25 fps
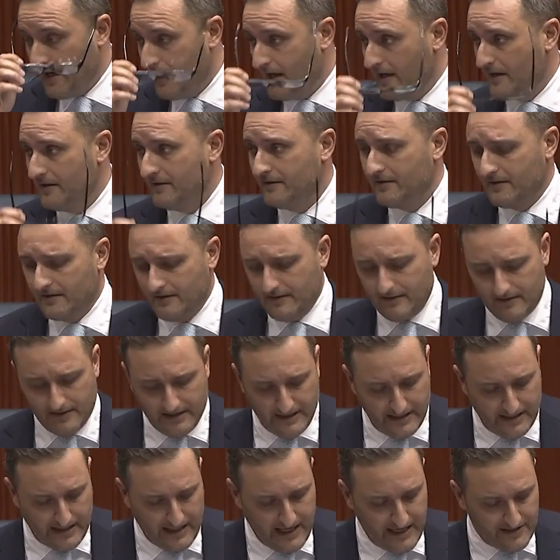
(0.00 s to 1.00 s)
and
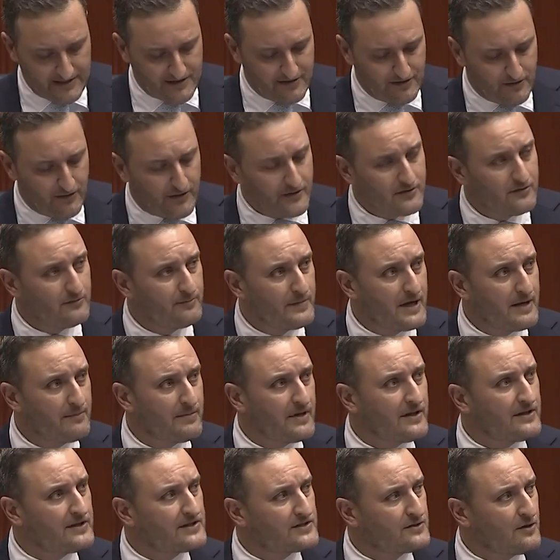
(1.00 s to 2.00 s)
as a local
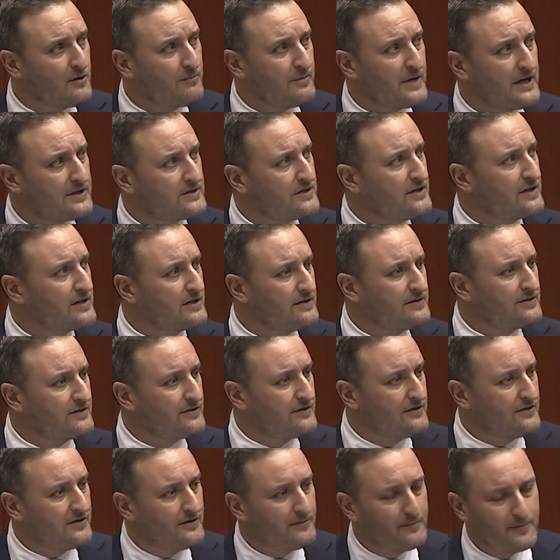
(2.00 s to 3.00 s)
member, there's not much you can
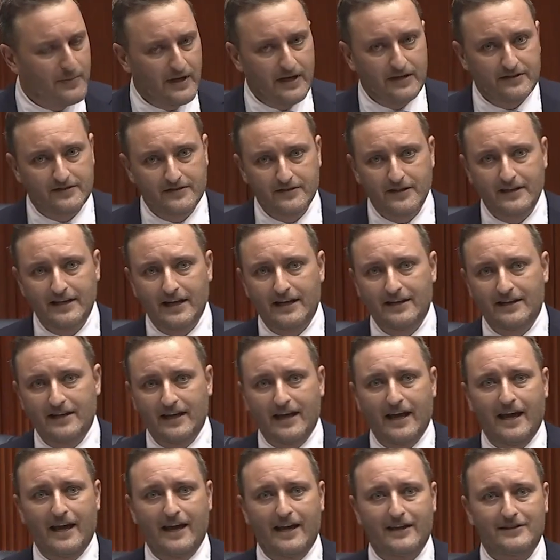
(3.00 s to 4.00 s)
do but to get
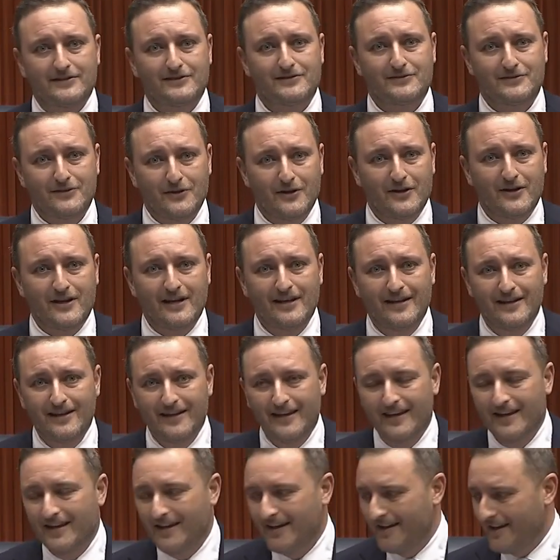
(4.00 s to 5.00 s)
your hands dirty.
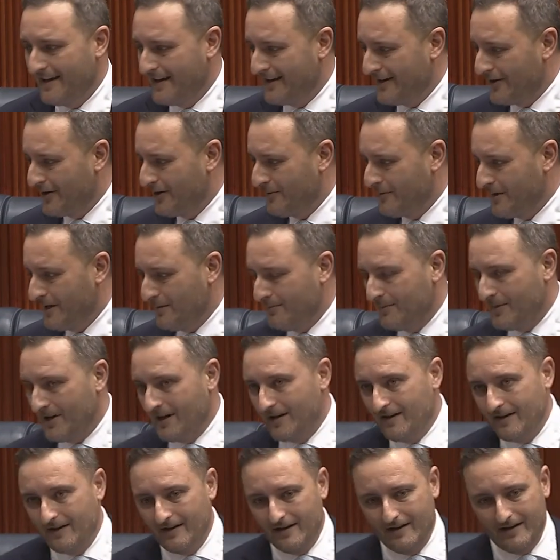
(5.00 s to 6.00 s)
And I
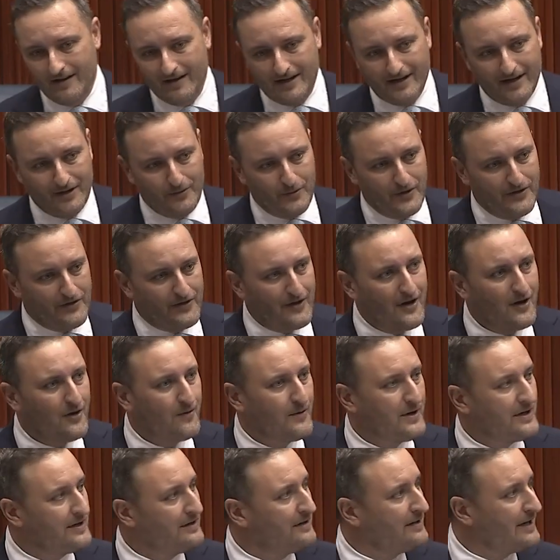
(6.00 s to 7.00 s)
remember uh, with
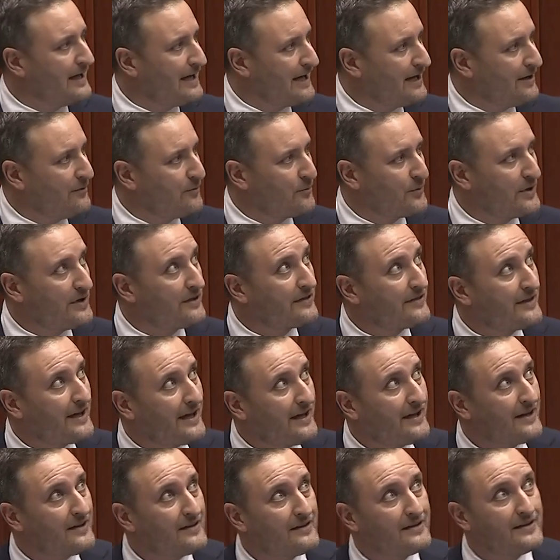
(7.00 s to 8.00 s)
Owen, uh, with
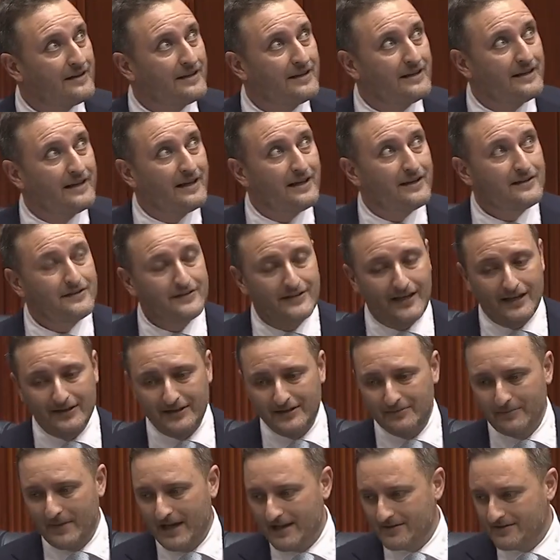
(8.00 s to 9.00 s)
uh, the uh,
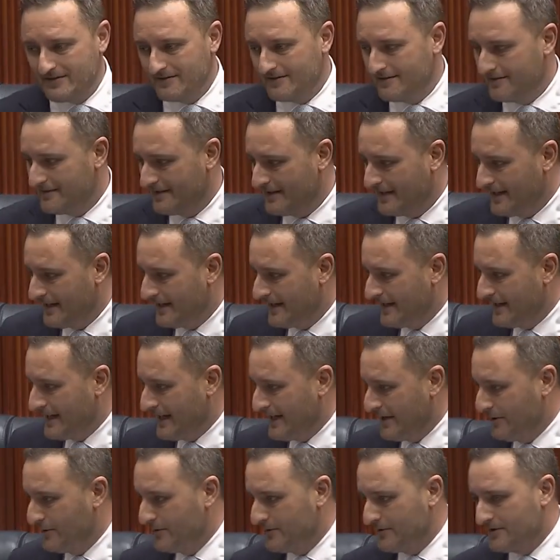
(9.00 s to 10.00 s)
Dudley Mazin,
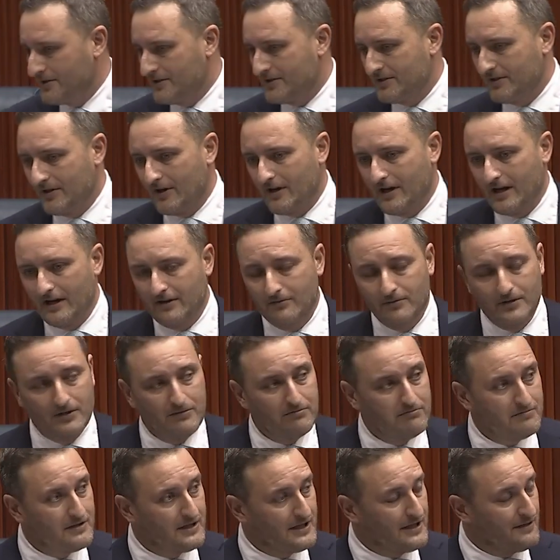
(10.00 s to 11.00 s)
uh, who was a Shire,
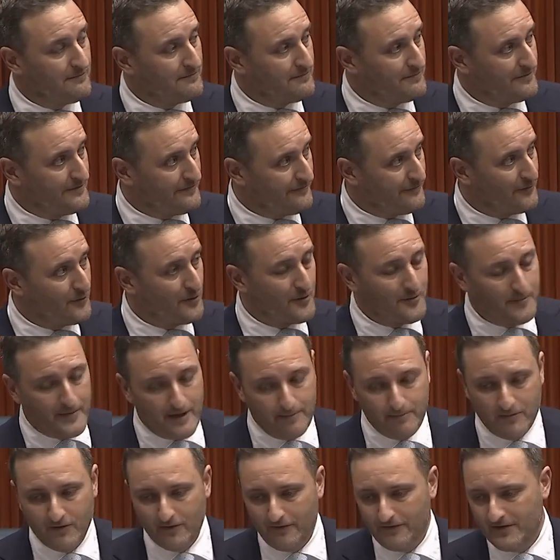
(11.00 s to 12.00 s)
well, uh, the former
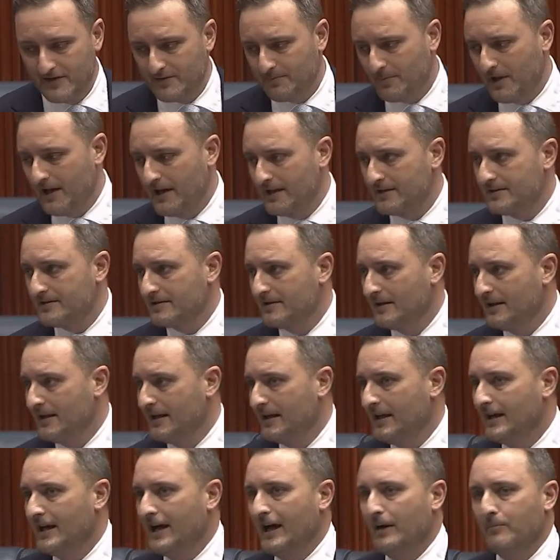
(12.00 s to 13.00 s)
member of this place,
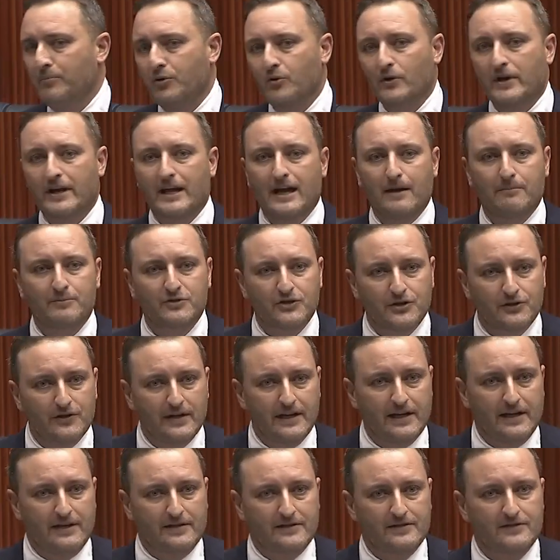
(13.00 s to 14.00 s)
uh, putting up
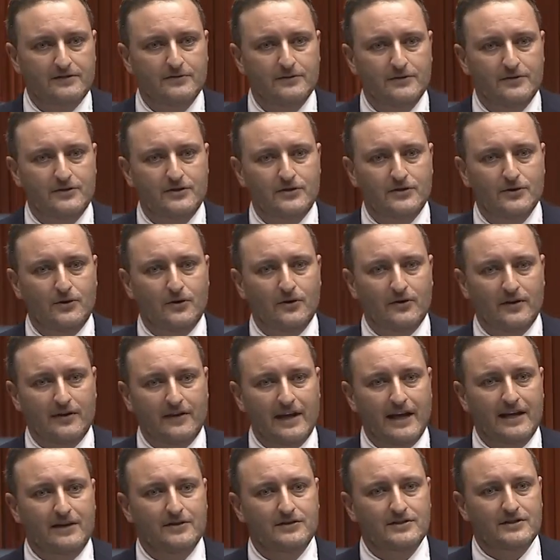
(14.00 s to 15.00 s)
trees to ensure that
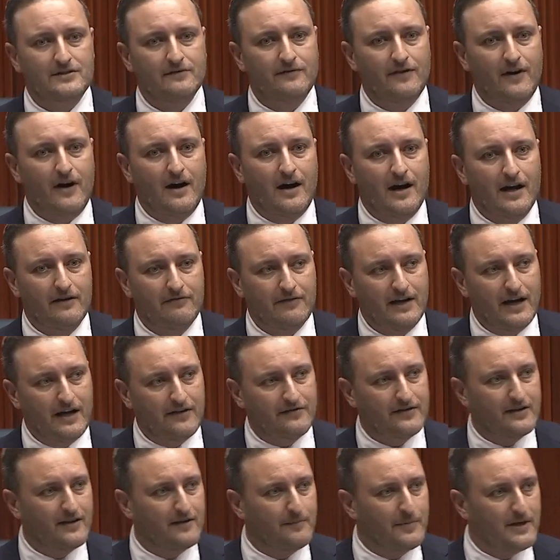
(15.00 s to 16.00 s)
they could survive
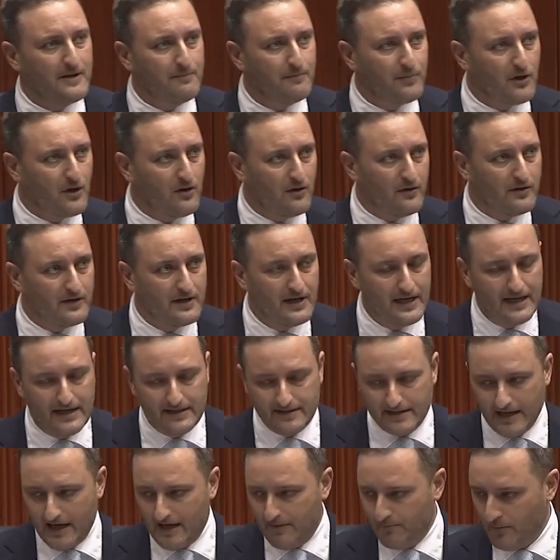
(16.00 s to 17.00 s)
after they'd been blown
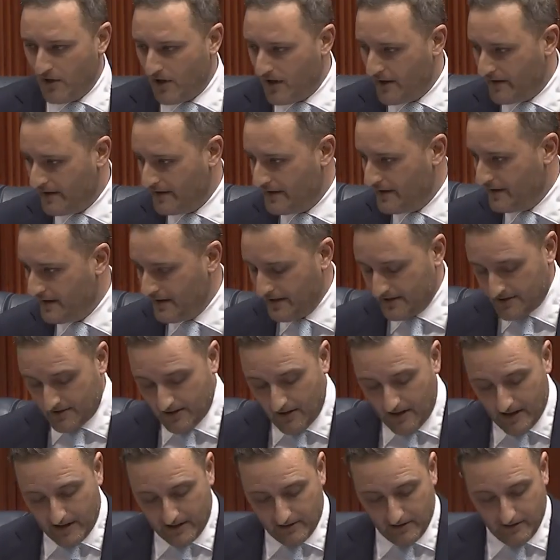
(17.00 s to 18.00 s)
down by the, the
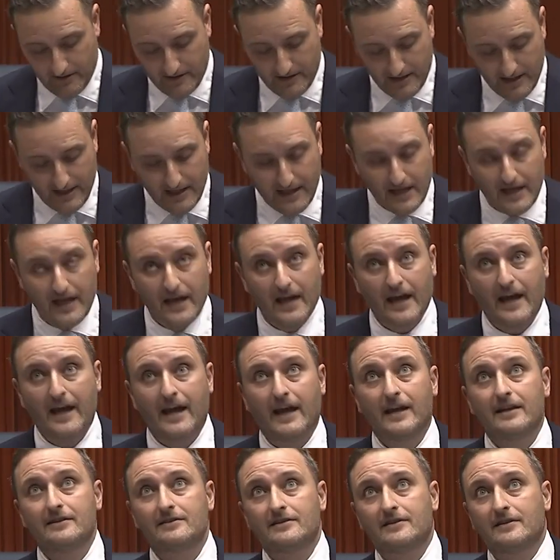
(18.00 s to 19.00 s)
cyclone.
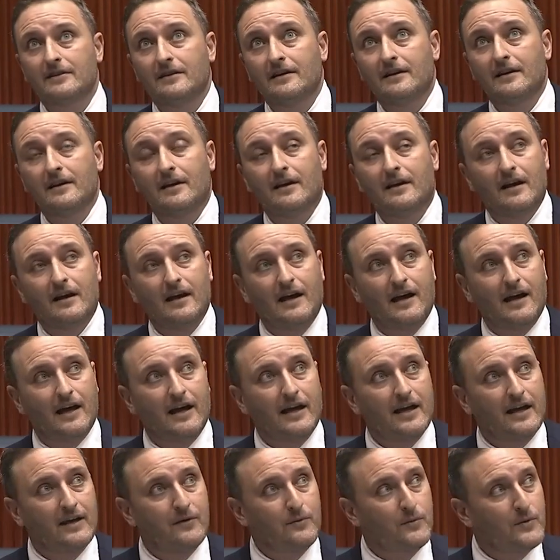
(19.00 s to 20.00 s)
And
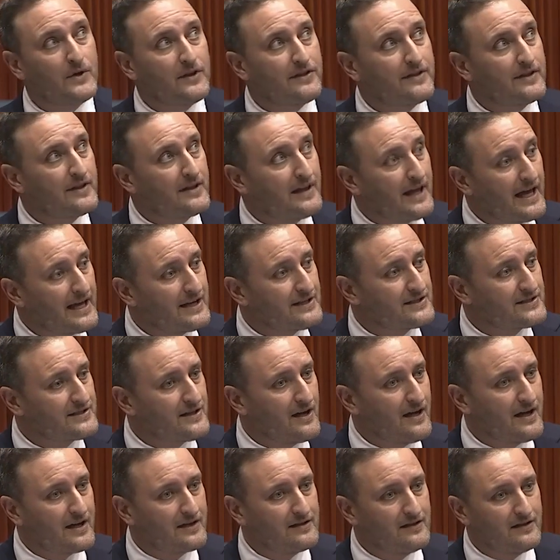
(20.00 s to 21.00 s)
uh, with the latest
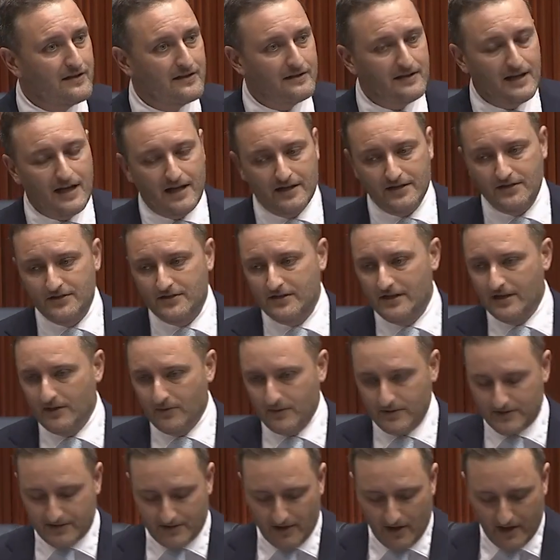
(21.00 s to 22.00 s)
cyclone last year,
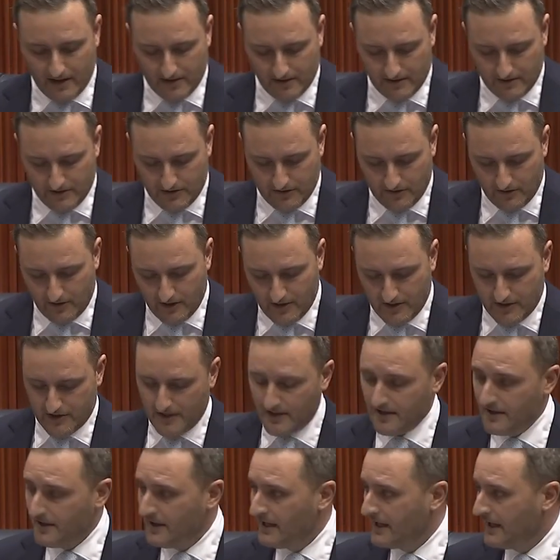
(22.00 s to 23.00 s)
with Cyclone
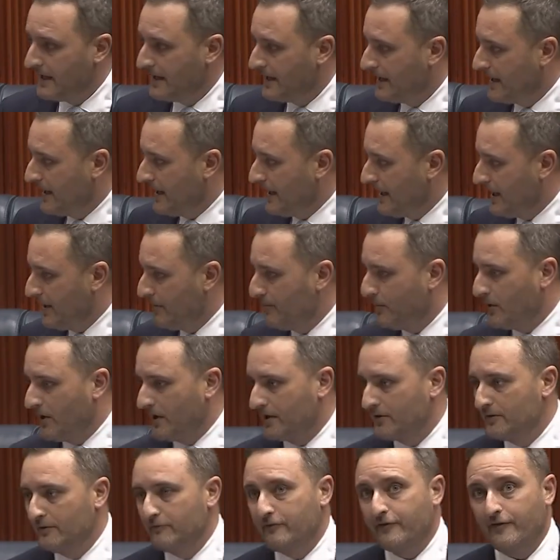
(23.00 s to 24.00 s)
Seroja, uh,
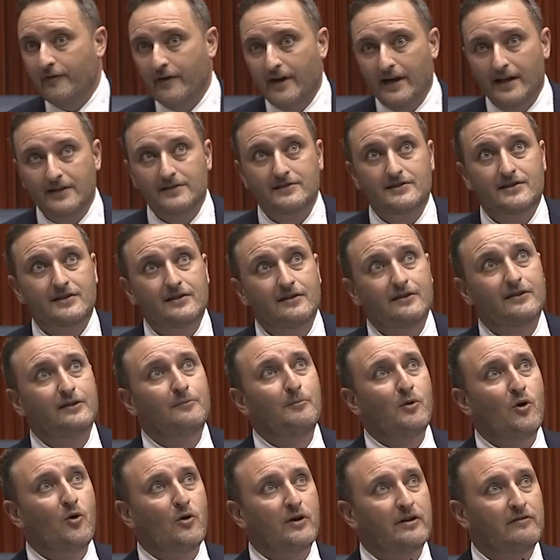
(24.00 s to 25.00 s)
my good friends,
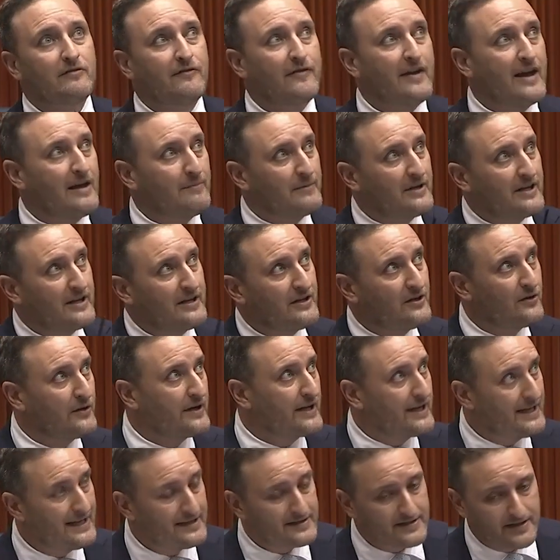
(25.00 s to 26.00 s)
the Morgan family, who are
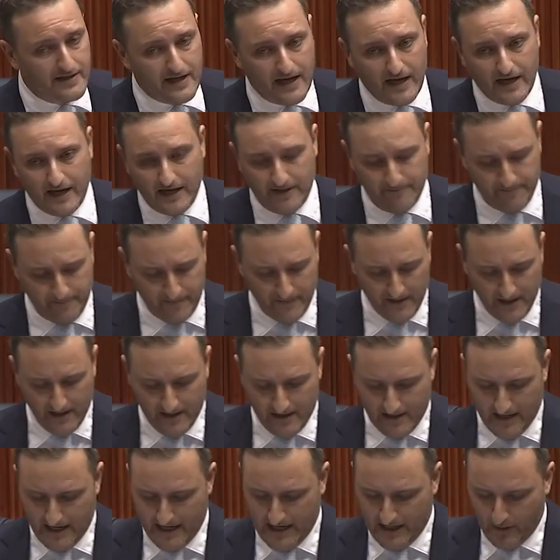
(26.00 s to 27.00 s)
here today,
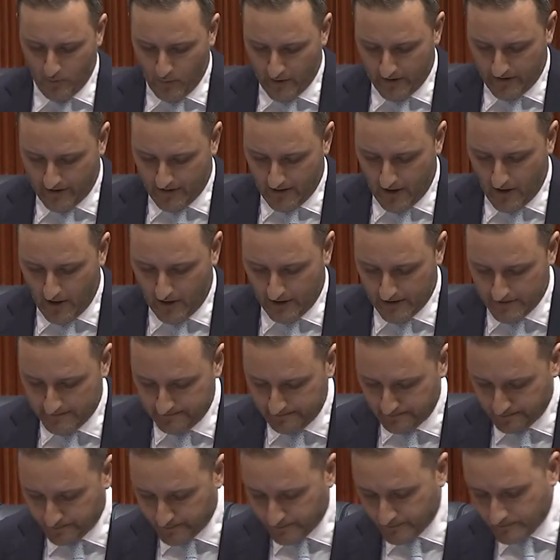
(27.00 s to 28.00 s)
uh, with
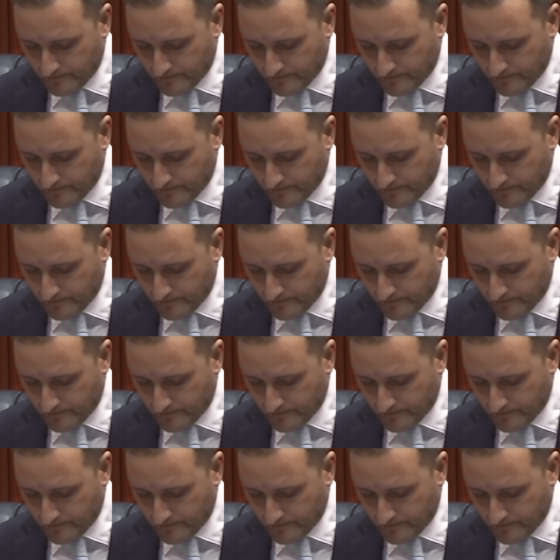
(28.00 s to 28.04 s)
Colin